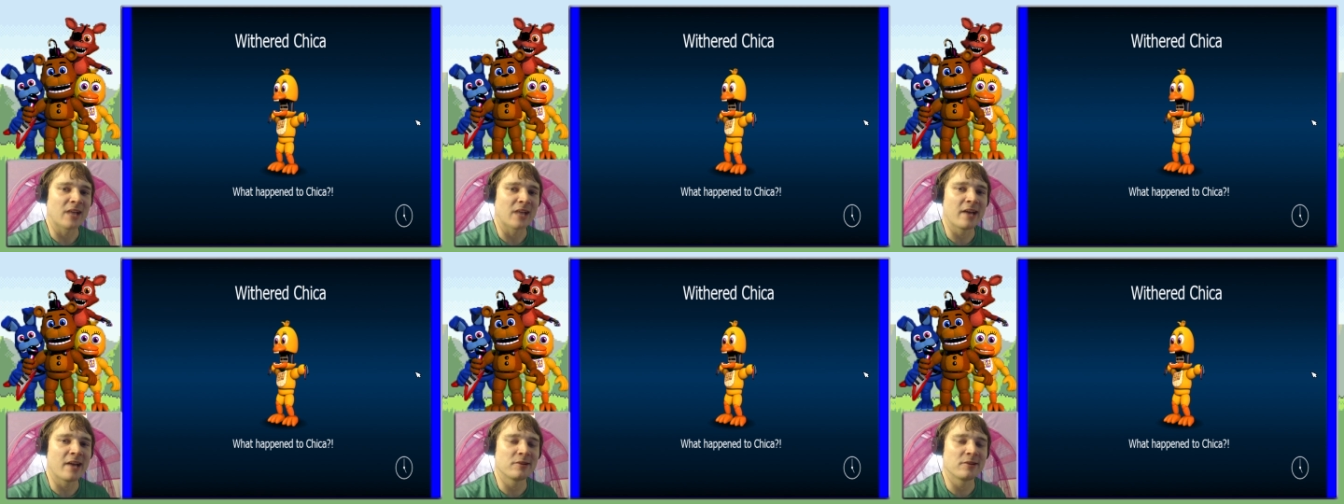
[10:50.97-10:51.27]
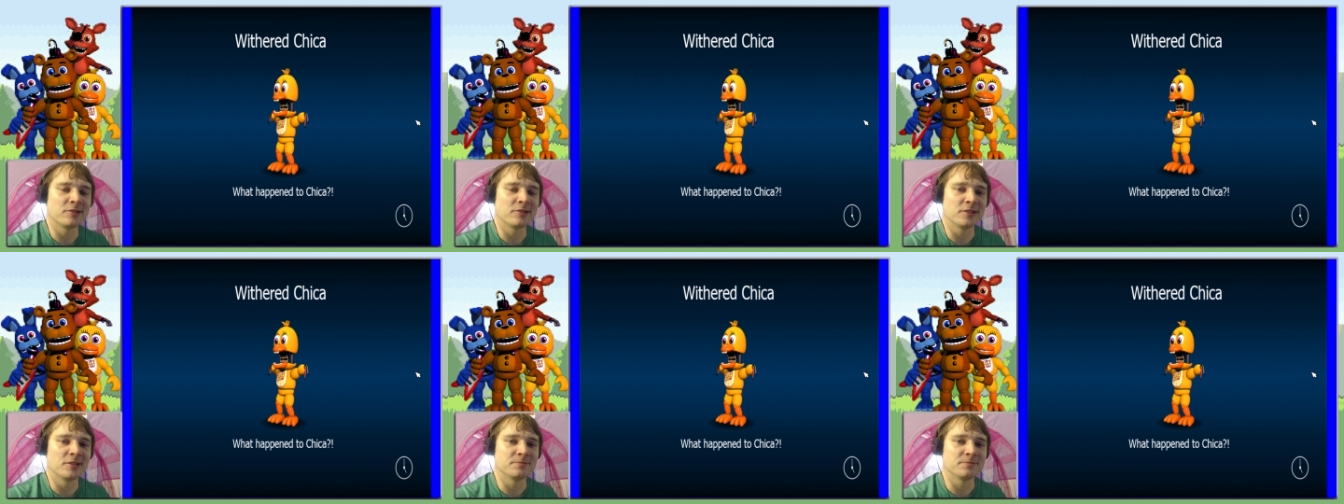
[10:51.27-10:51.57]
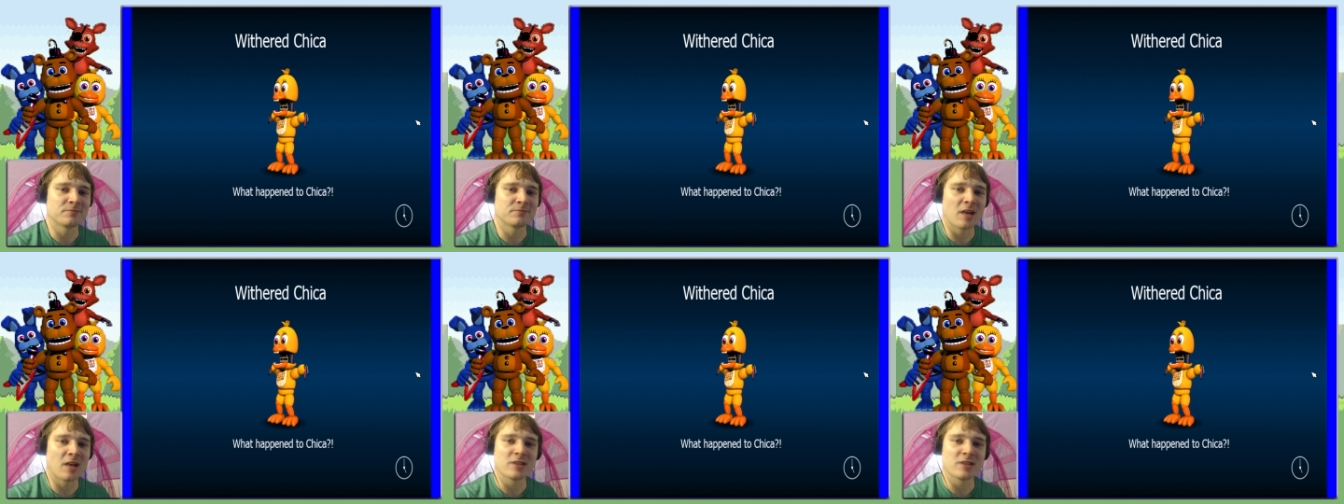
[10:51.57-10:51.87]
I don't
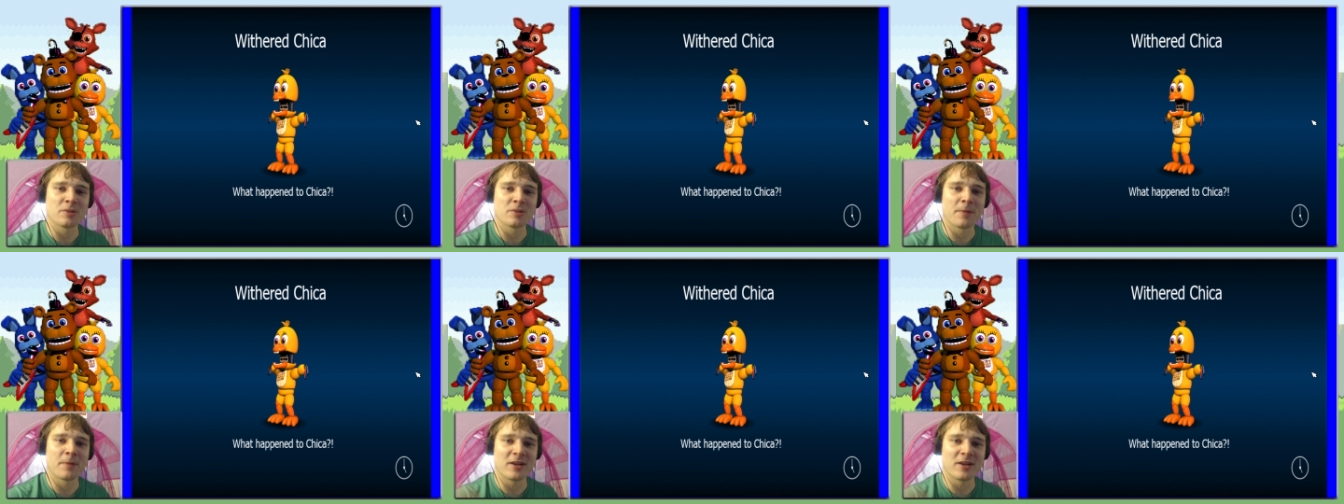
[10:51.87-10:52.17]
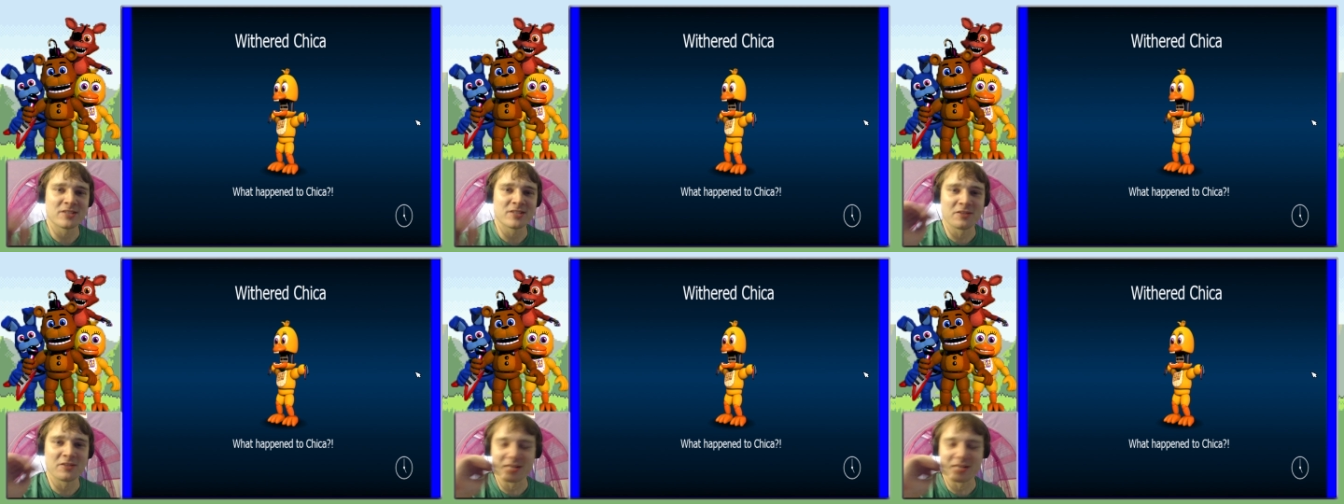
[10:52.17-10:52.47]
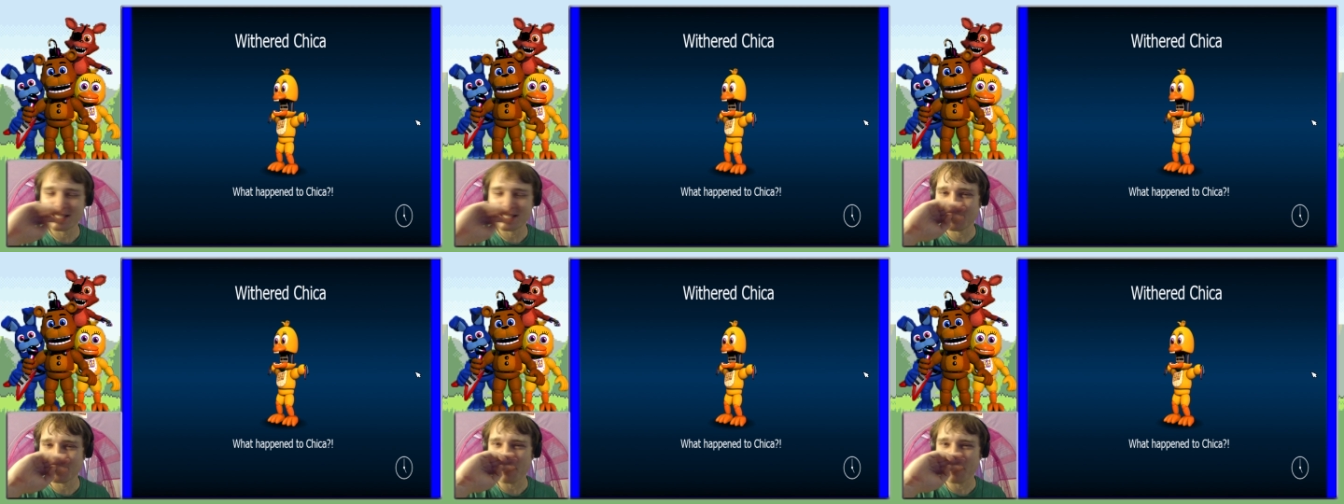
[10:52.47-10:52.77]
know. Also, apologies if I
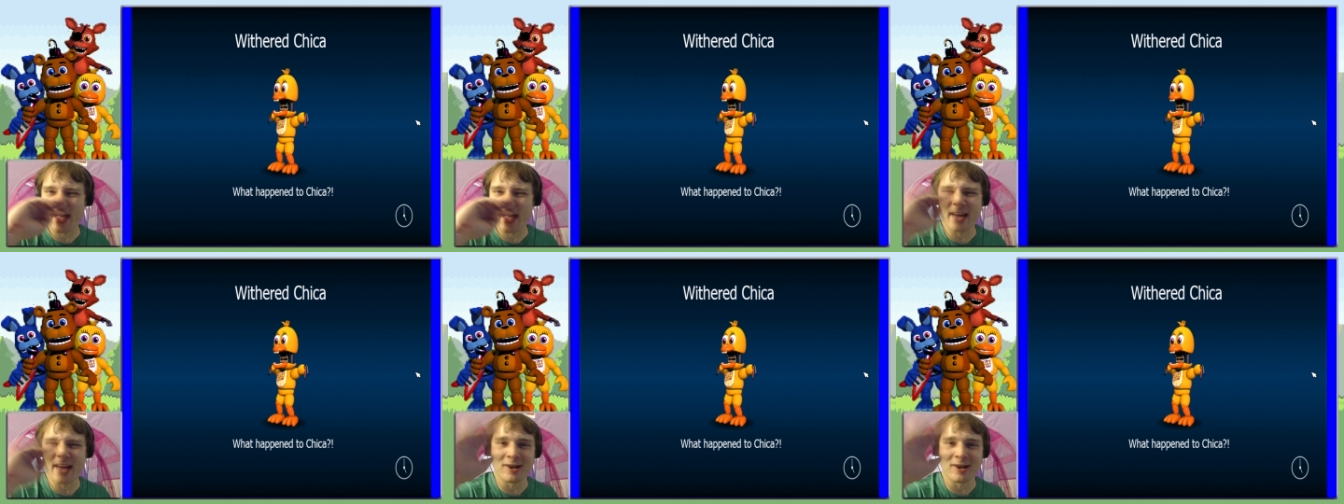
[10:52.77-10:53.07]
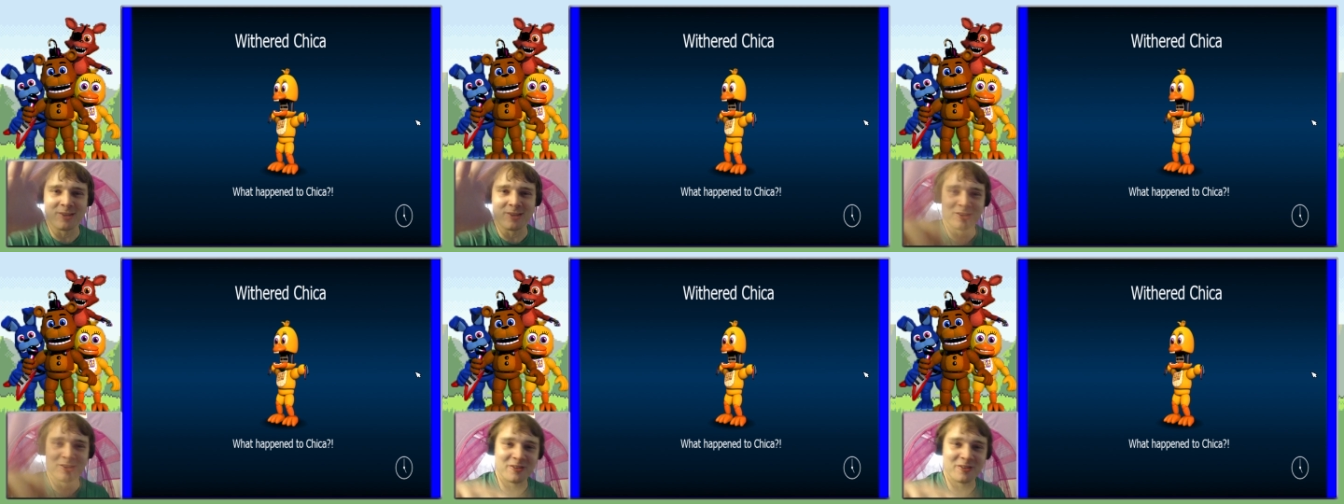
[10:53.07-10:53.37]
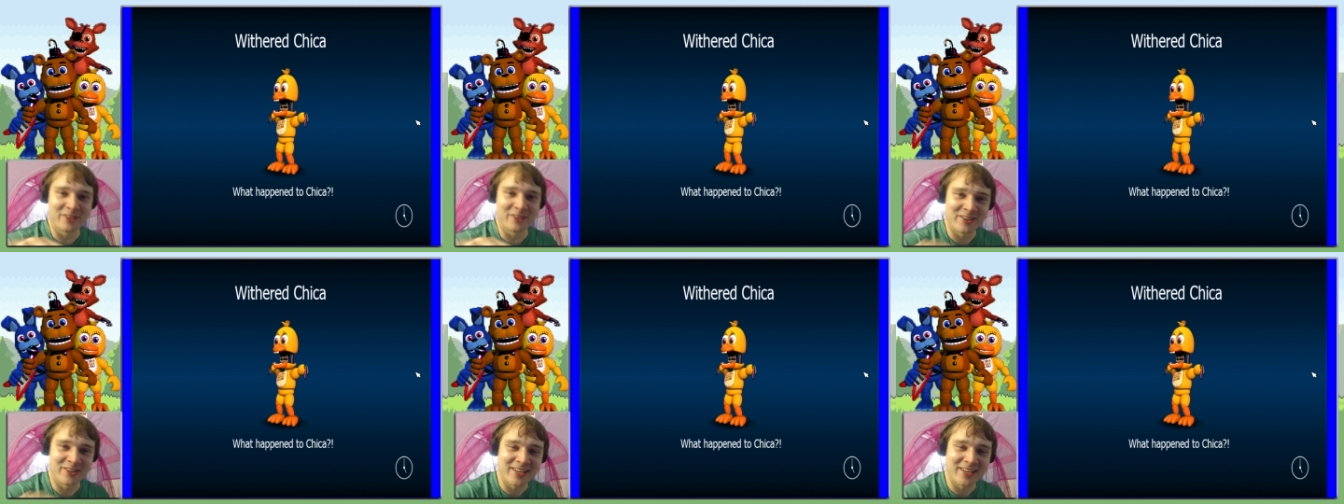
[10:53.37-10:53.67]
spat all
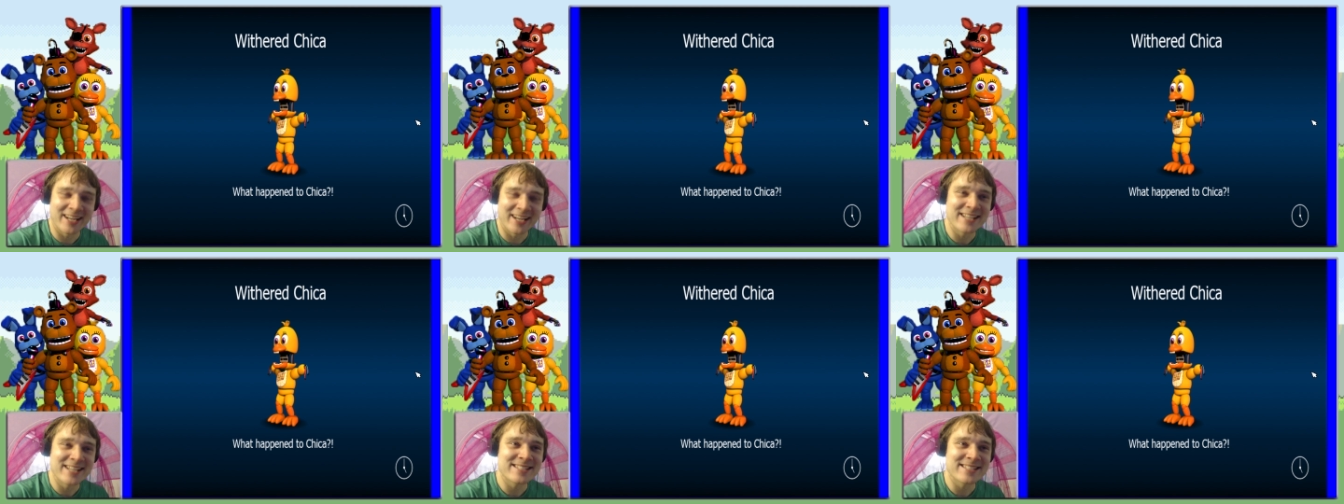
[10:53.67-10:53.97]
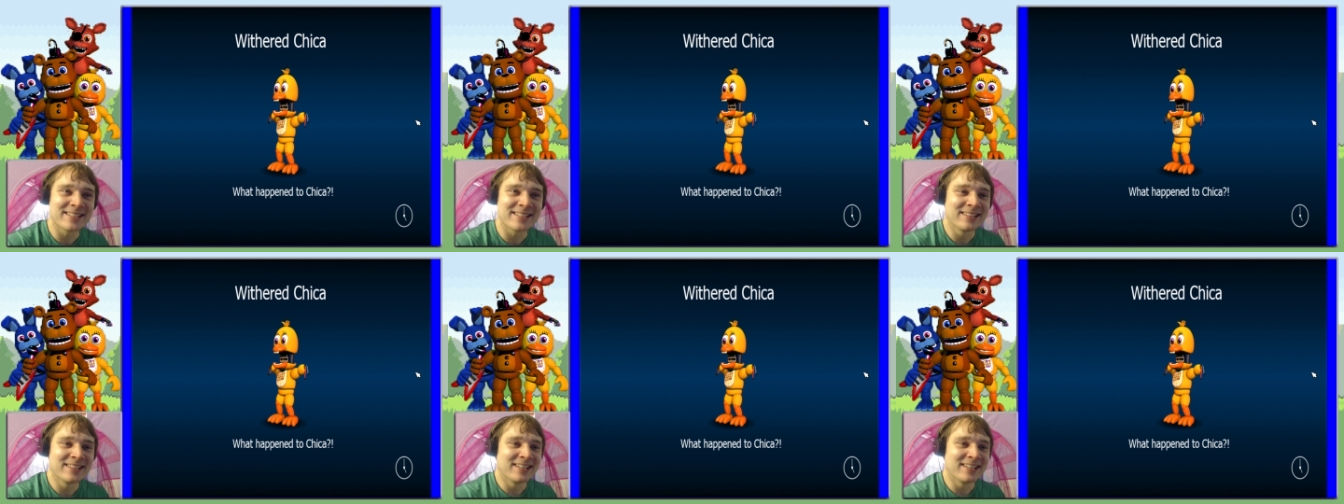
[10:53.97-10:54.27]
over you guys.